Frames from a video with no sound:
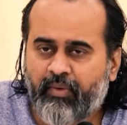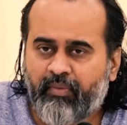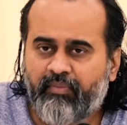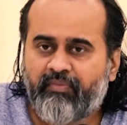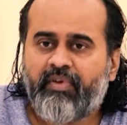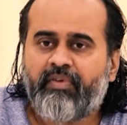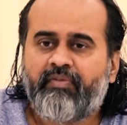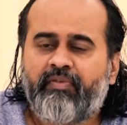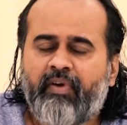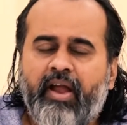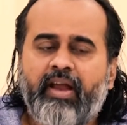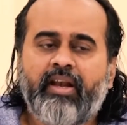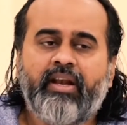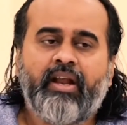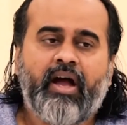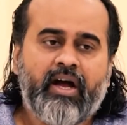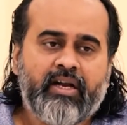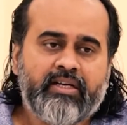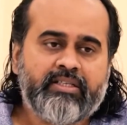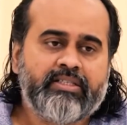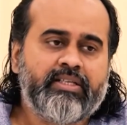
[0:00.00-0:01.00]
we find
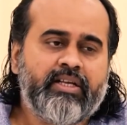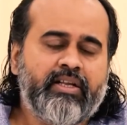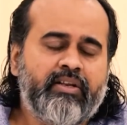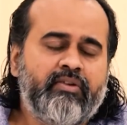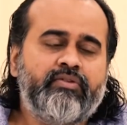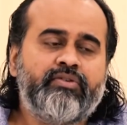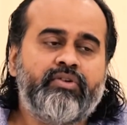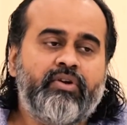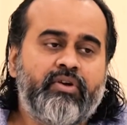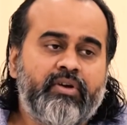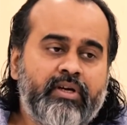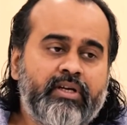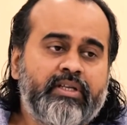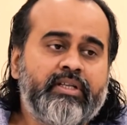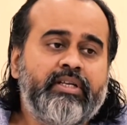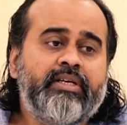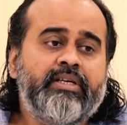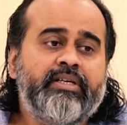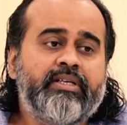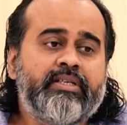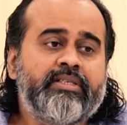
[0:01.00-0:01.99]
ourselves or
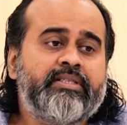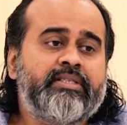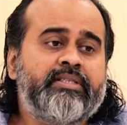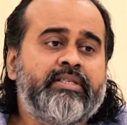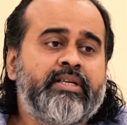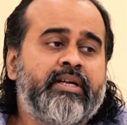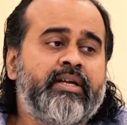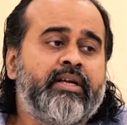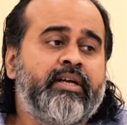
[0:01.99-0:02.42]
others